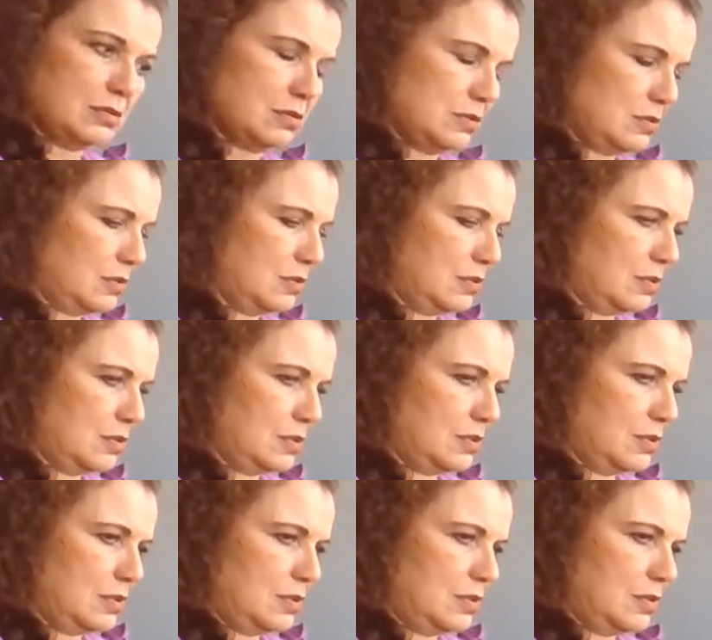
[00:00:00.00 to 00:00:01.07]

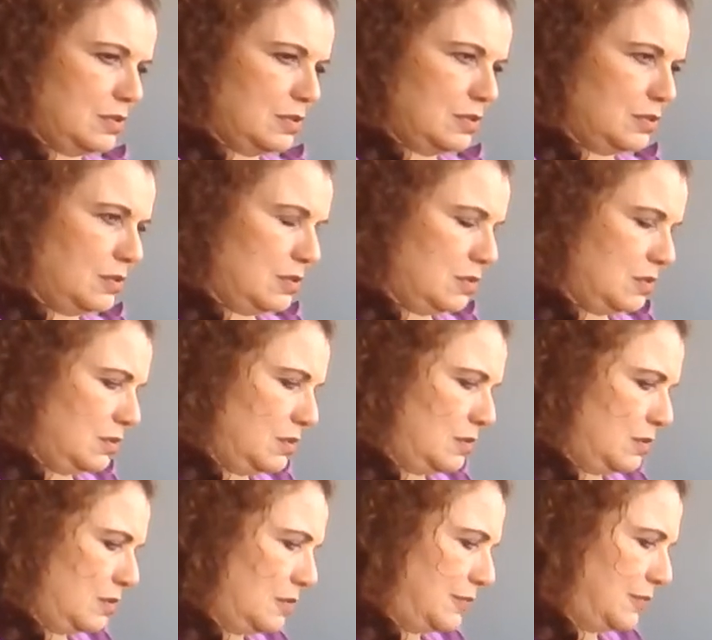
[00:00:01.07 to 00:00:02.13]

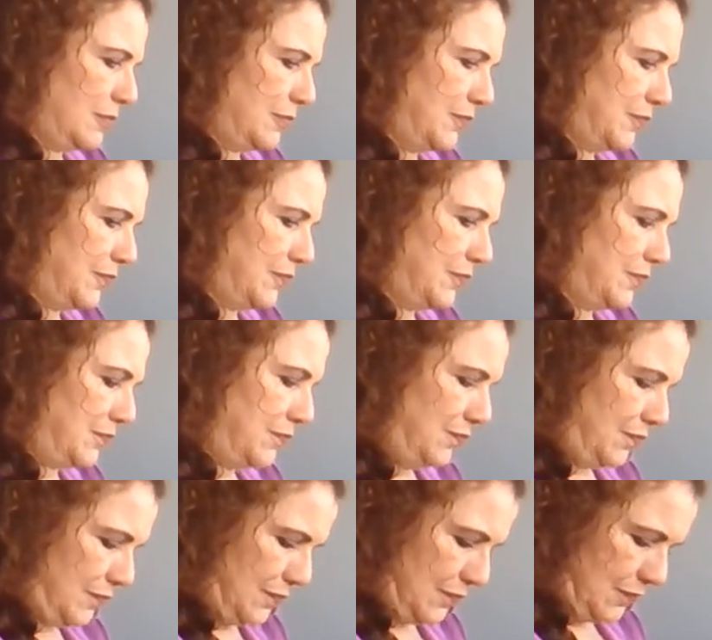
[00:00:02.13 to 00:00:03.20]

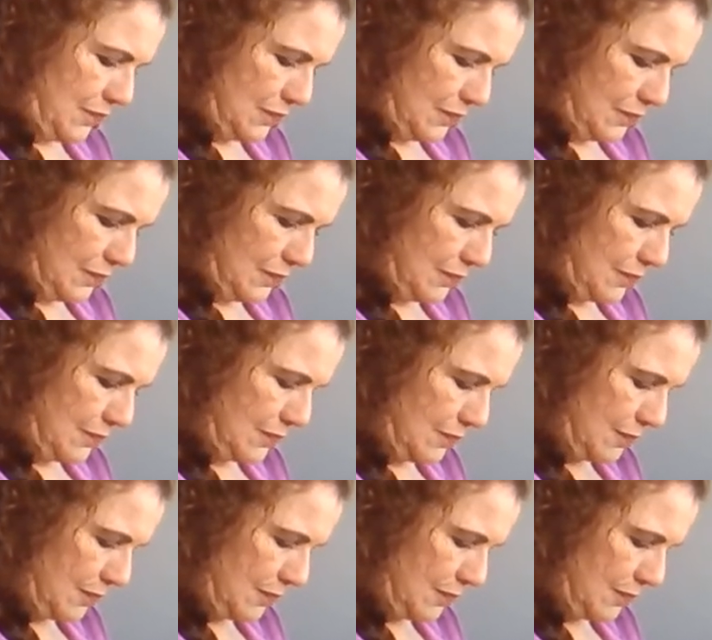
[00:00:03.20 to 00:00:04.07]
[no speech]